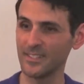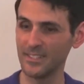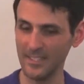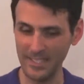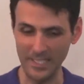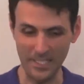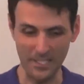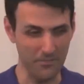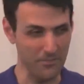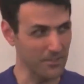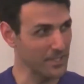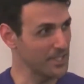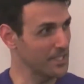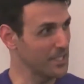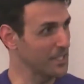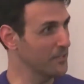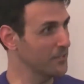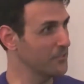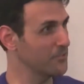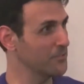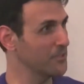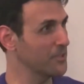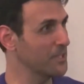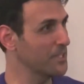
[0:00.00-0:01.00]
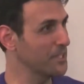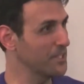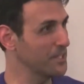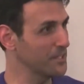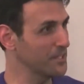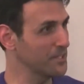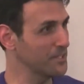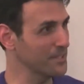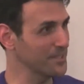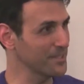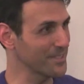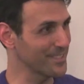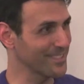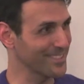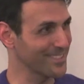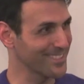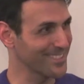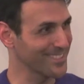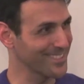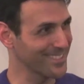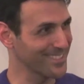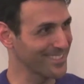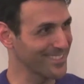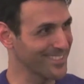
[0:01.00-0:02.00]
even if here
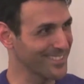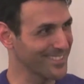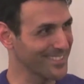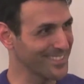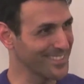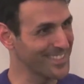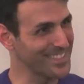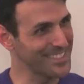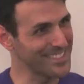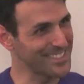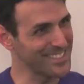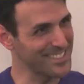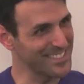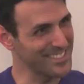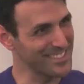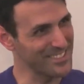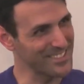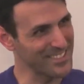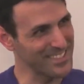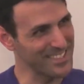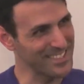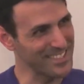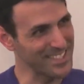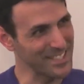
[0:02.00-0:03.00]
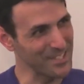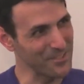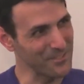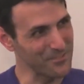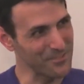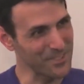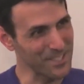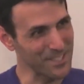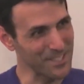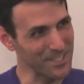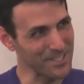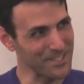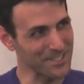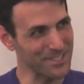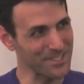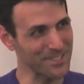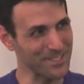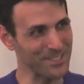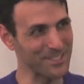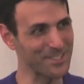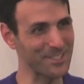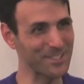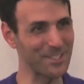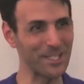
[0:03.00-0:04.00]
it still
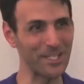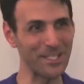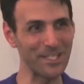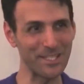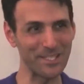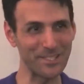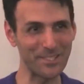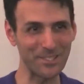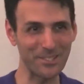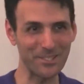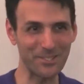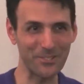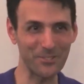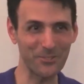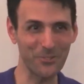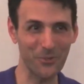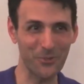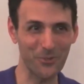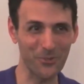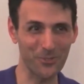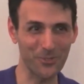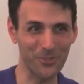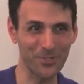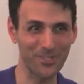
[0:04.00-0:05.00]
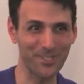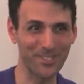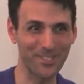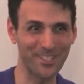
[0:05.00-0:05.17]
feels a little sore.